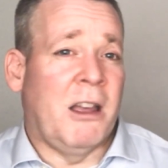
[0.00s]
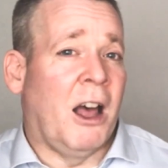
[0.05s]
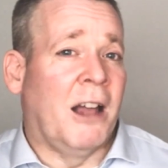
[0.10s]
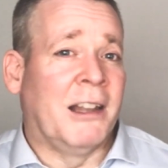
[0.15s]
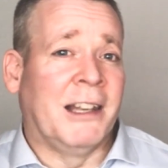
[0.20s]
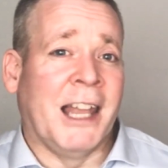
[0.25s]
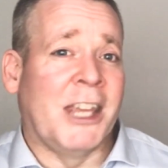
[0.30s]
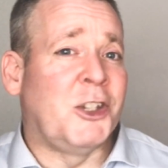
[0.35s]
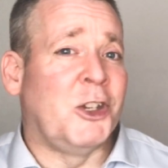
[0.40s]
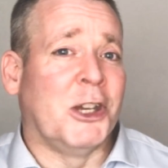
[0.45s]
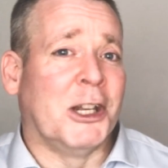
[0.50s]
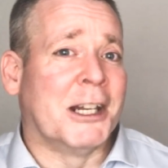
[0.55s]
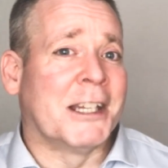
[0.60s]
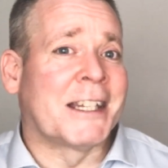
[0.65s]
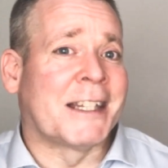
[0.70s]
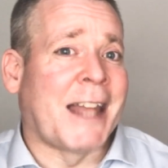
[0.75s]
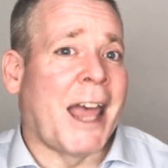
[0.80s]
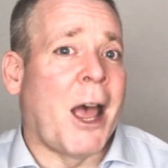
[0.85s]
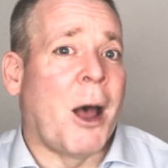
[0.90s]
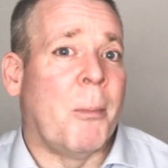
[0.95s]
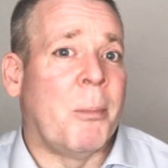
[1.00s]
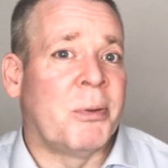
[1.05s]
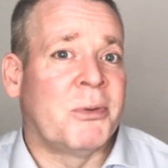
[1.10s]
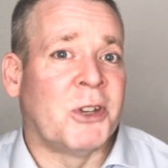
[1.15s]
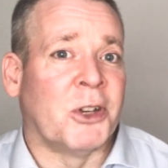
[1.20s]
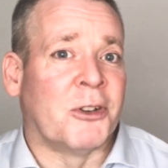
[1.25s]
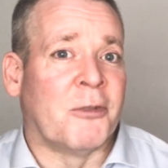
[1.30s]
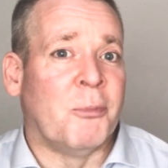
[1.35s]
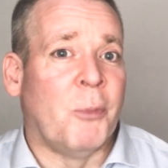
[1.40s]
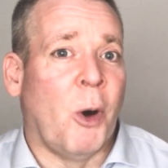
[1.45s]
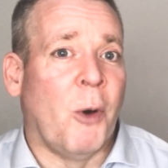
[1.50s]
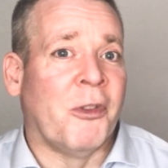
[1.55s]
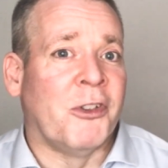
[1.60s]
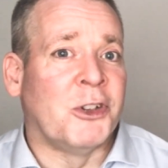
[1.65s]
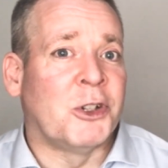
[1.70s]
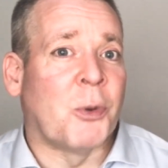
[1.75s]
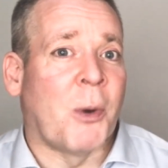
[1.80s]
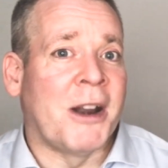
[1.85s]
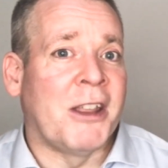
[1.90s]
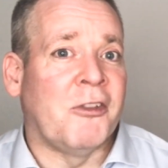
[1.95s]
unless you're going to stay up sort of more than
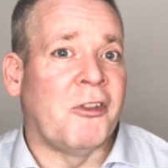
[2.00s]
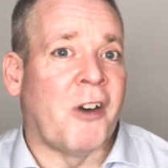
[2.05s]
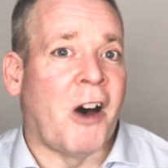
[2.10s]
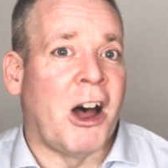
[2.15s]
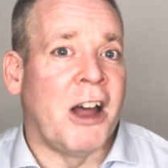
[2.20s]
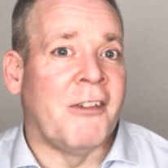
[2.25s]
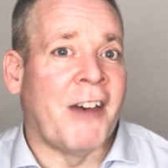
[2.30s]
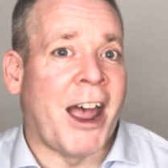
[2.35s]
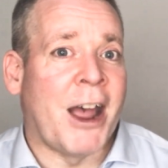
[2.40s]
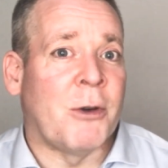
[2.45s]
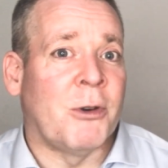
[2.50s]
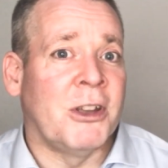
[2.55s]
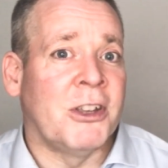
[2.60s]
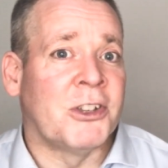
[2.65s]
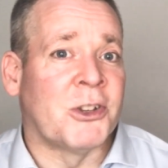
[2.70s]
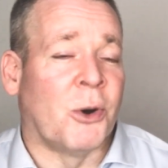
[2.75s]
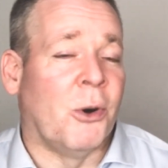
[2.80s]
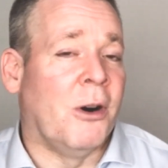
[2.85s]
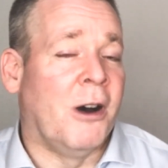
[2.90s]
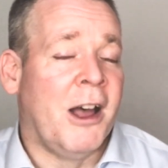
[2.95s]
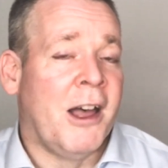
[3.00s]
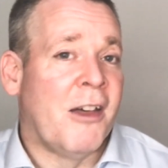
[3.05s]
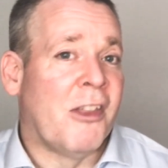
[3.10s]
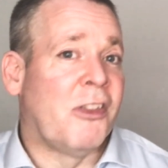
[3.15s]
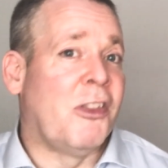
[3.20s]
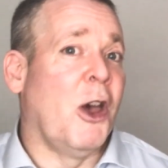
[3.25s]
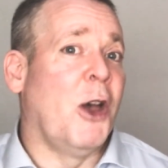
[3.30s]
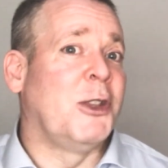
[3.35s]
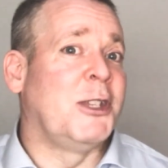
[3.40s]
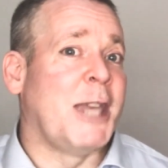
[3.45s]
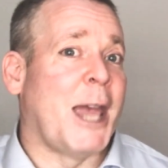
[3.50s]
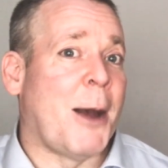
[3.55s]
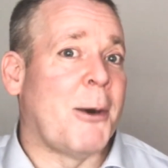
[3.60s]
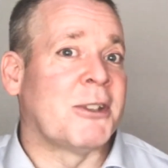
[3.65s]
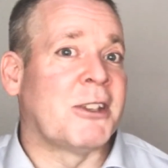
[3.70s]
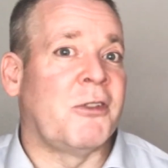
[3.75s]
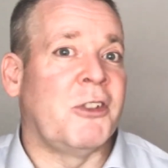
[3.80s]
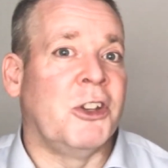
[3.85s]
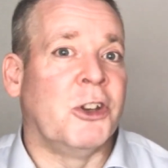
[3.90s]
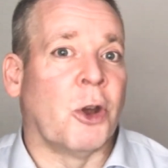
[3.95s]
25 hours or 30
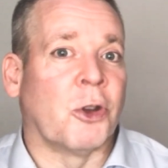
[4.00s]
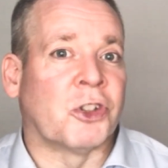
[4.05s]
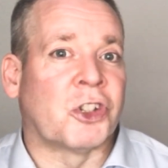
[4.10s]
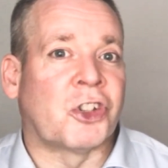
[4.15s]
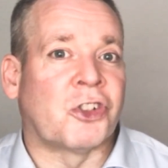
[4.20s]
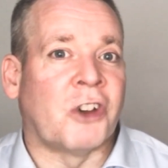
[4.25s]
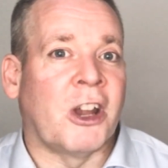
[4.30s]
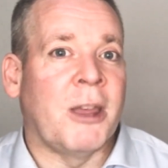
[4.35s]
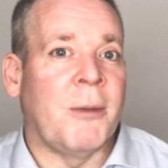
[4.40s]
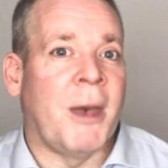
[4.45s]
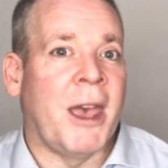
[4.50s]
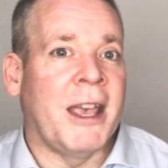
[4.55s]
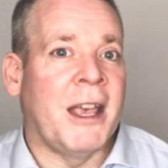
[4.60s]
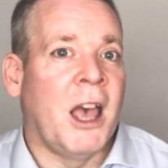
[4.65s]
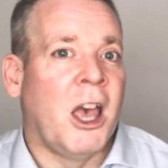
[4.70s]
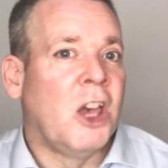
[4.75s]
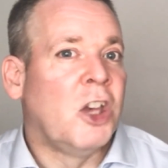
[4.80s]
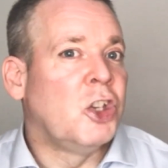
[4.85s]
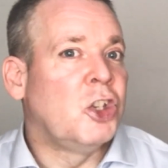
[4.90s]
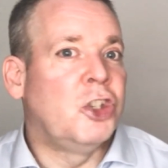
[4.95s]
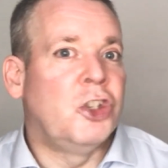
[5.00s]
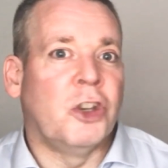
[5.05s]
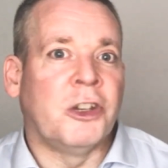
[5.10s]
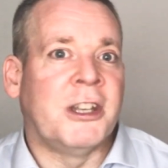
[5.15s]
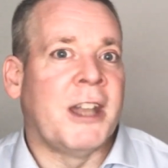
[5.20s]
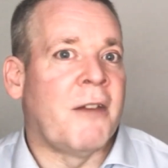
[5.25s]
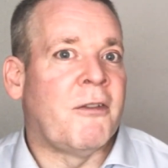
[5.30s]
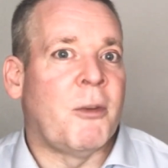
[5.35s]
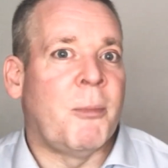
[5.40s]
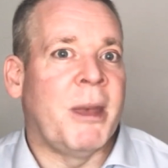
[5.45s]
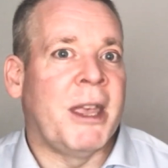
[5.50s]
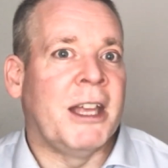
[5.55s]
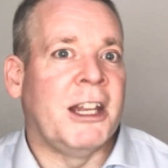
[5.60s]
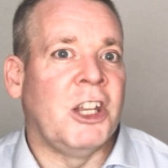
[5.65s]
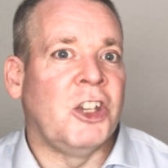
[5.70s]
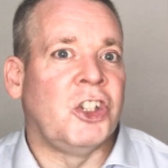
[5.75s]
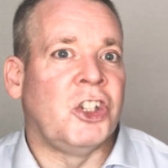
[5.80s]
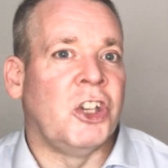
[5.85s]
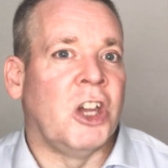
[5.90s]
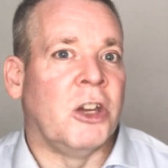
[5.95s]
hours if you're not streaming, should never be an
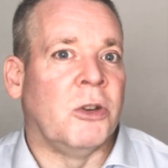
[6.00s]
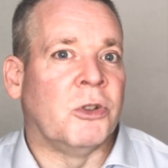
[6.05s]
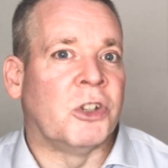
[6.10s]
issue.